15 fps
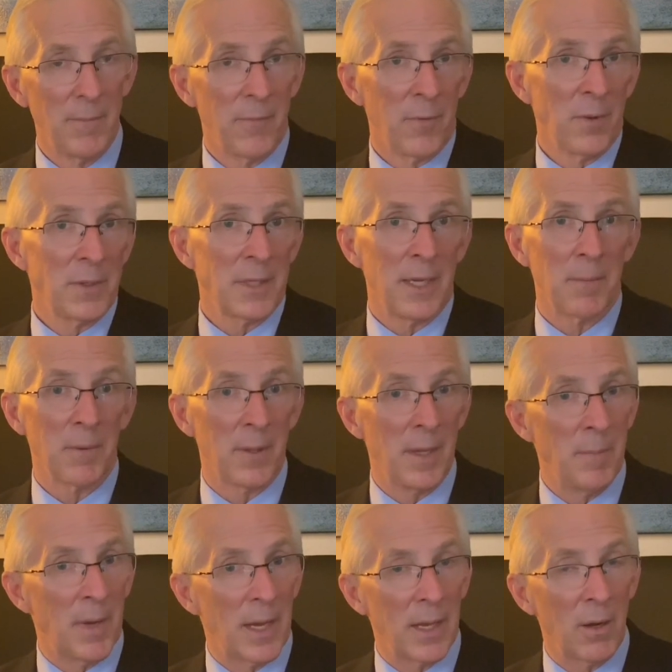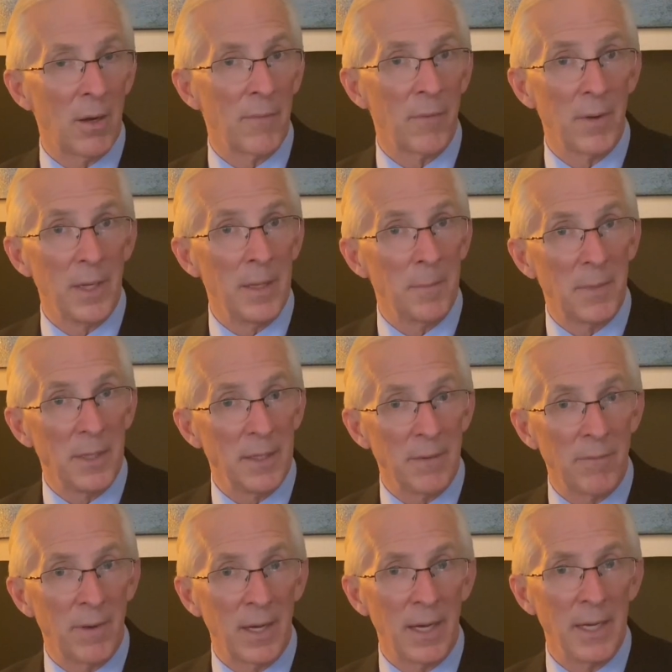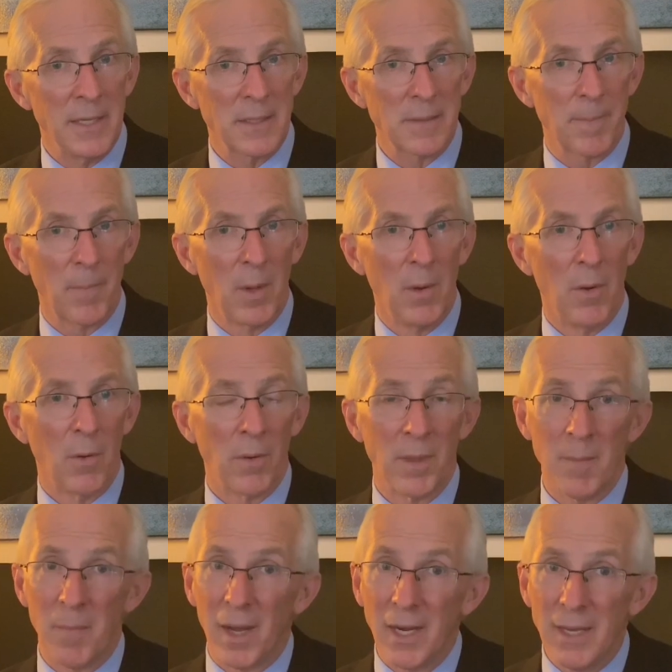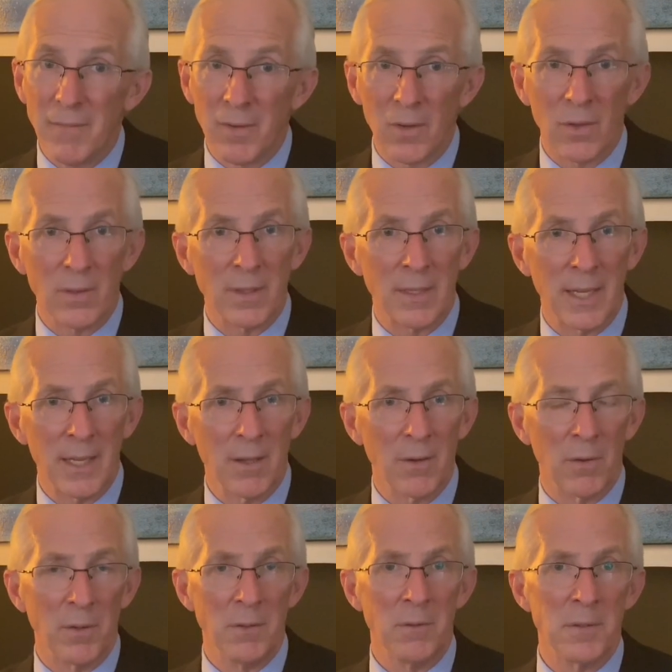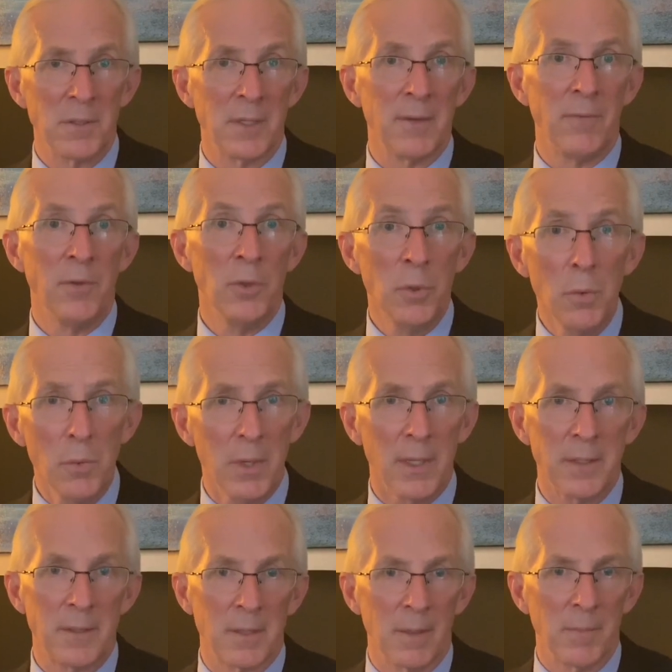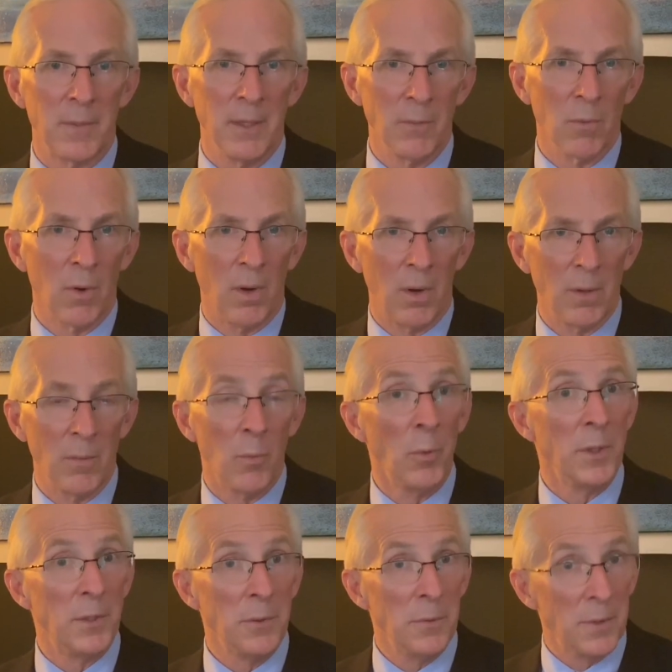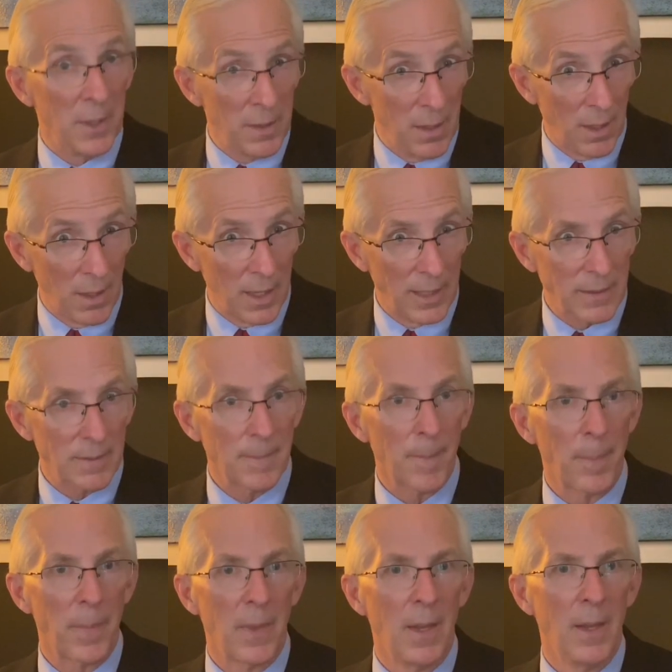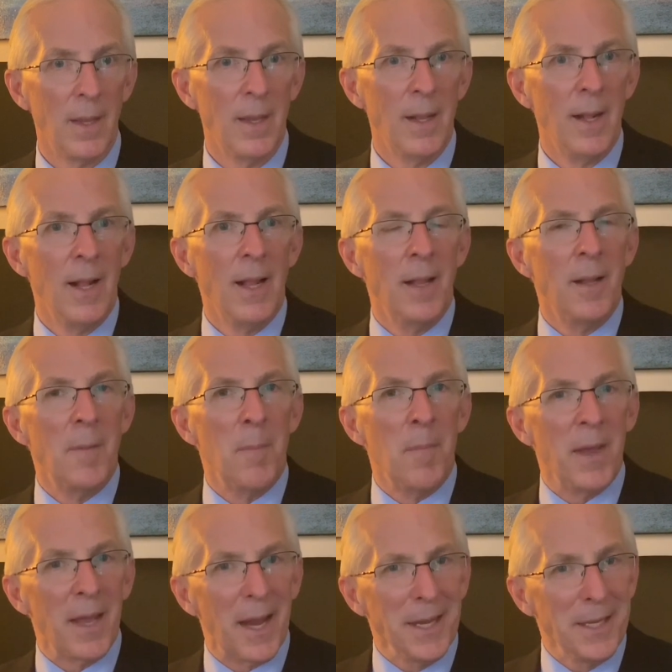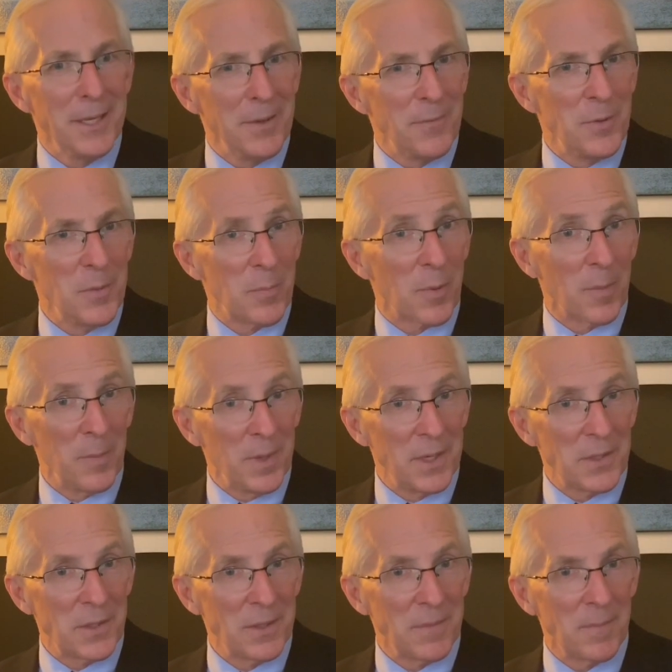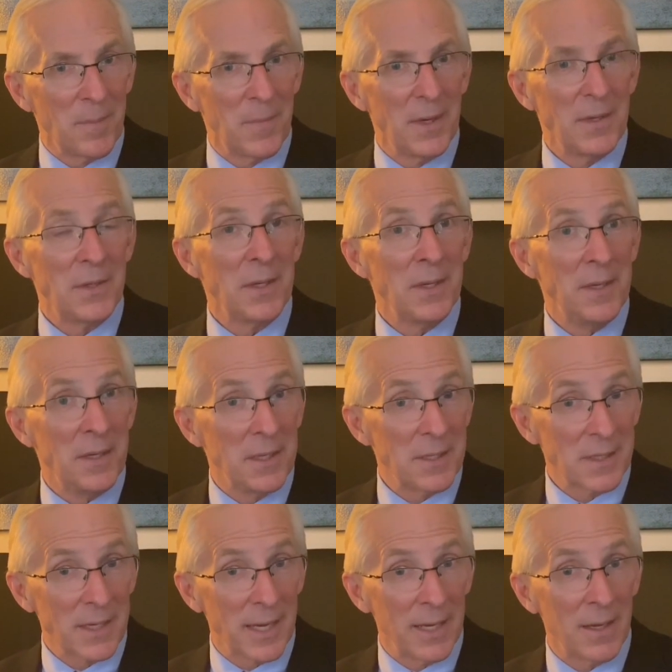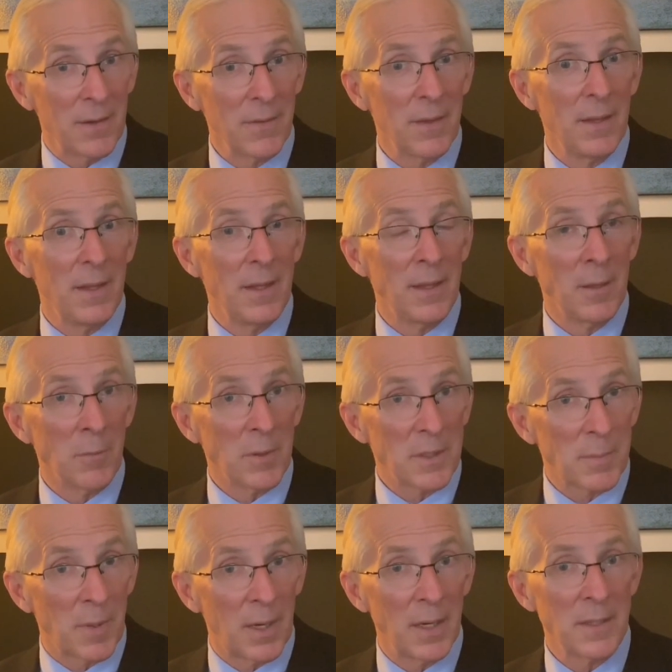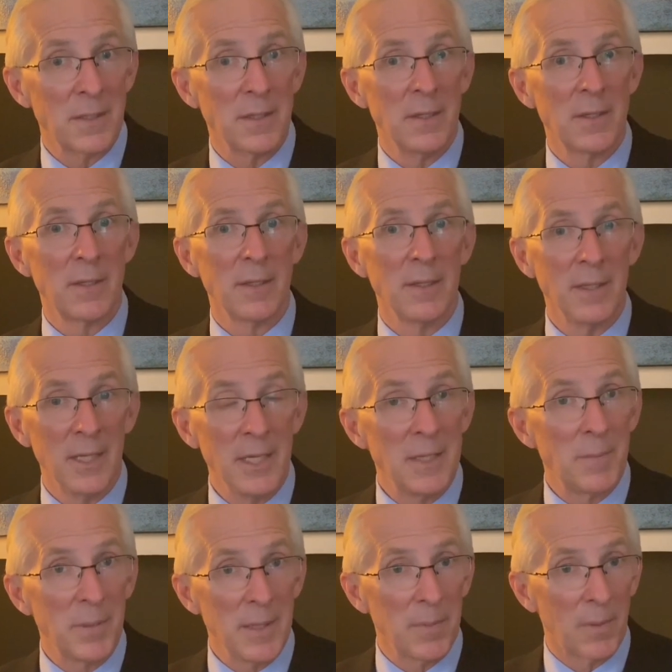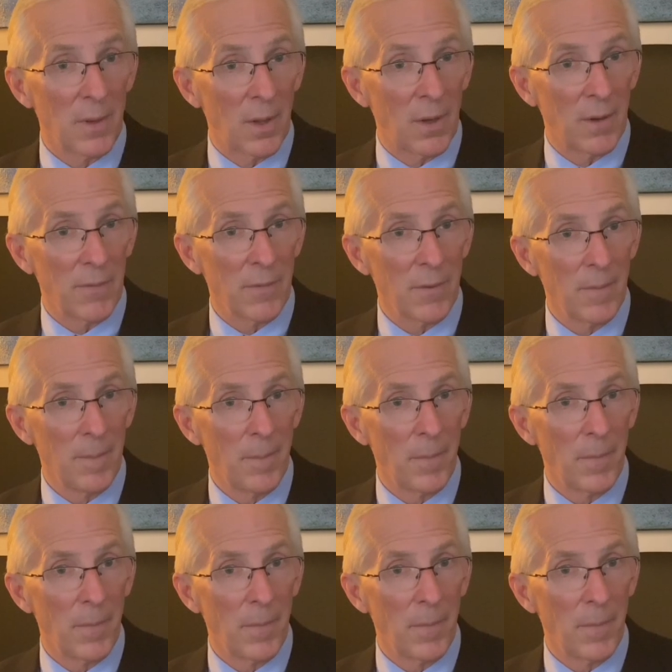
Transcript: For example, they might offer empty advice, or they might even look down on you as if you did something wrong, which you did not. May I give you permission to discount the responses these people offer?